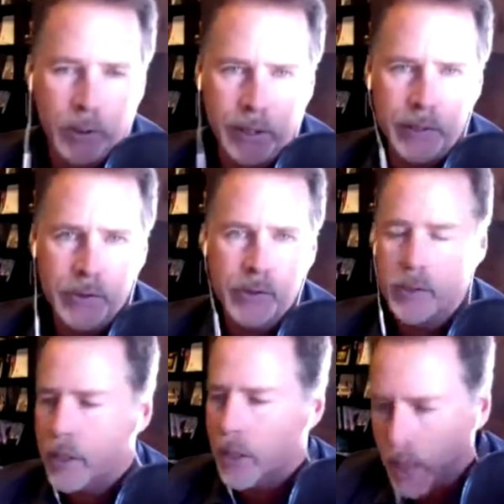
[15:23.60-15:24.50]

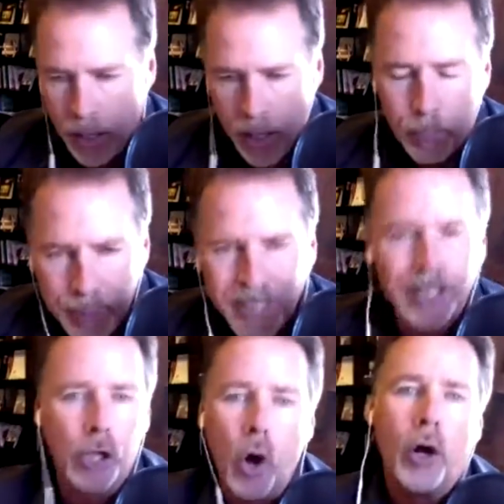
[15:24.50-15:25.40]
releases, a big
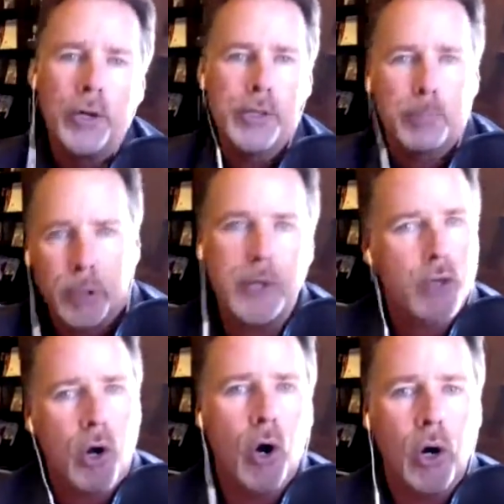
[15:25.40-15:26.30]
launch,
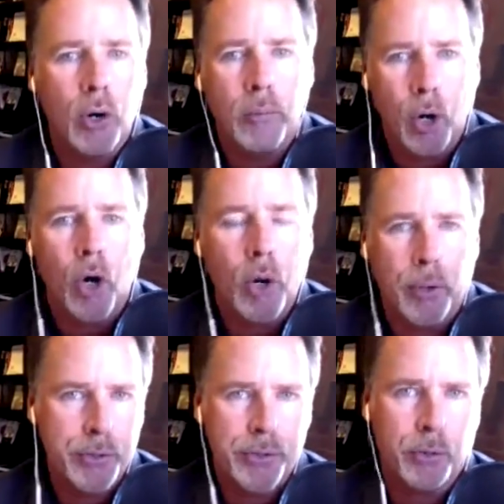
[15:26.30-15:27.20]
plus our
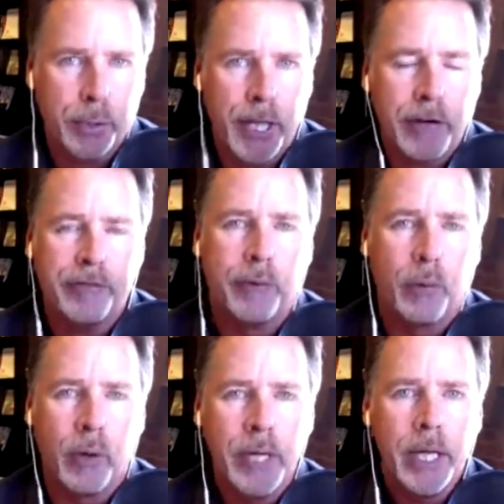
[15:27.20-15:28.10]
personal
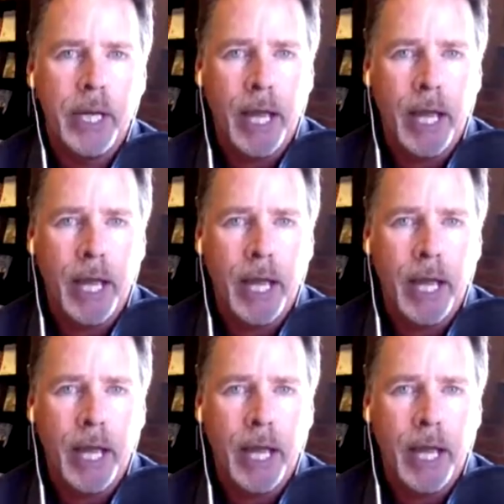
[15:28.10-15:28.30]
platform,